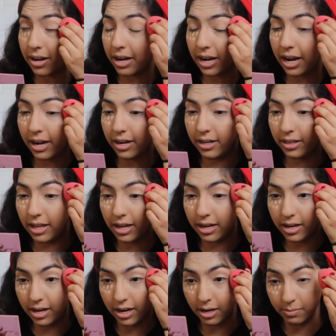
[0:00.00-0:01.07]
I hated that.
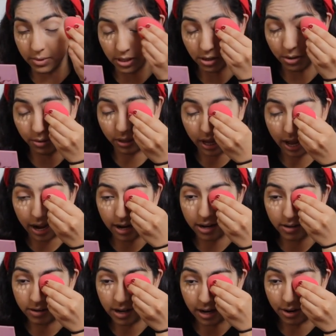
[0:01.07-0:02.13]
I am so glad
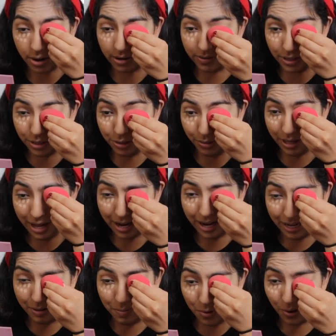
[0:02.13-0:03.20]
I don't have to do that
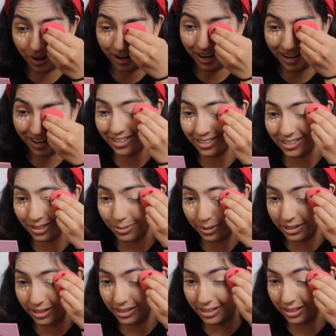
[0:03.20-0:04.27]
anymore, because it
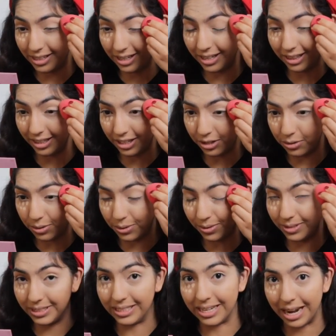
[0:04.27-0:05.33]
was a
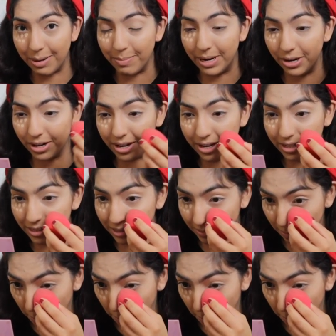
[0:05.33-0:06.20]
literal nightmare, guys.